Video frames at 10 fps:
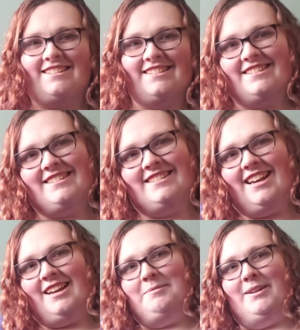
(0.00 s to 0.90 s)
Let's
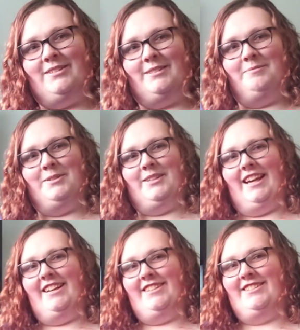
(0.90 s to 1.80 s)
talk about some new
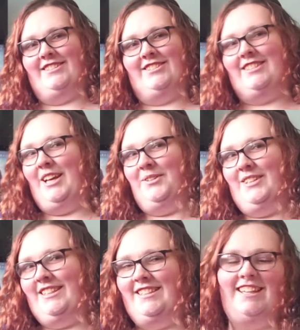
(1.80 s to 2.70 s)
characters, shall we?
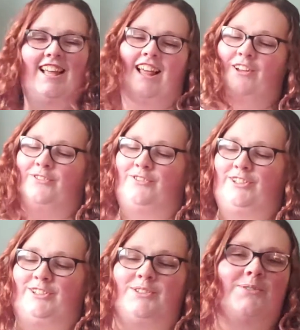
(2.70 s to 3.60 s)

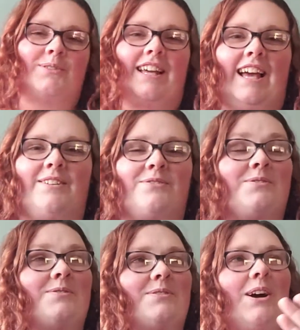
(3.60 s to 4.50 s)
First, we have
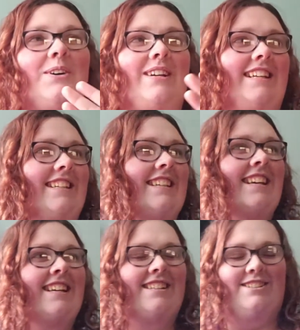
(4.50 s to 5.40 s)
Rowan,
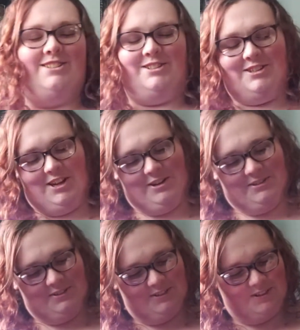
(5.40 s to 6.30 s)

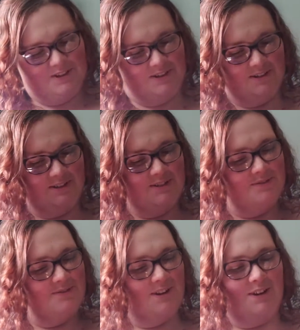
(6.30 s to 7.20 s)
Stone Cold
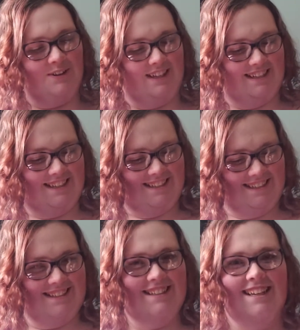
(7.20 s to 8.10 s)
Rowan,
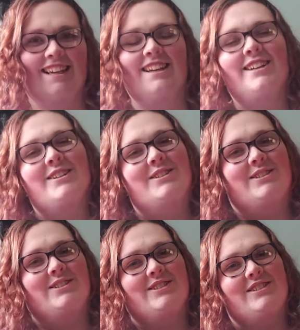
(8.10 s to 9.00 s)

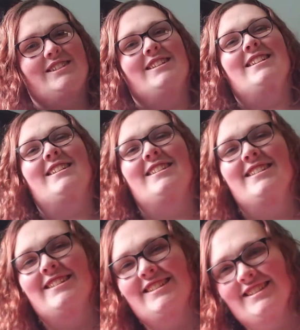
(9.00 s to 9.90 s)
who
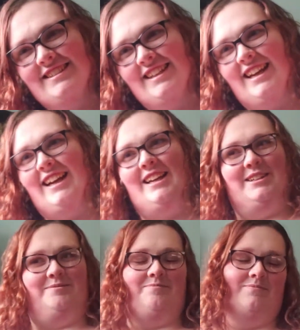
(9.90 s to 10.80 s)

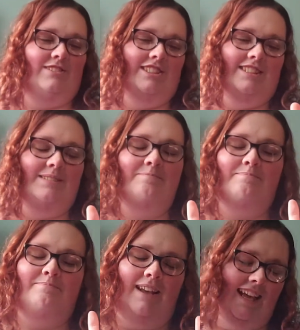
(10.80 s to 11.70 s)
I'm just
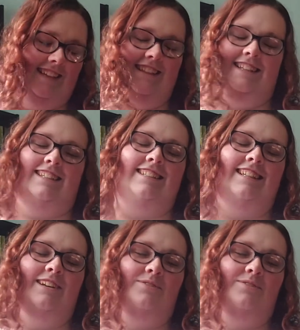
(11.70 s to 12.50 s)
madly in love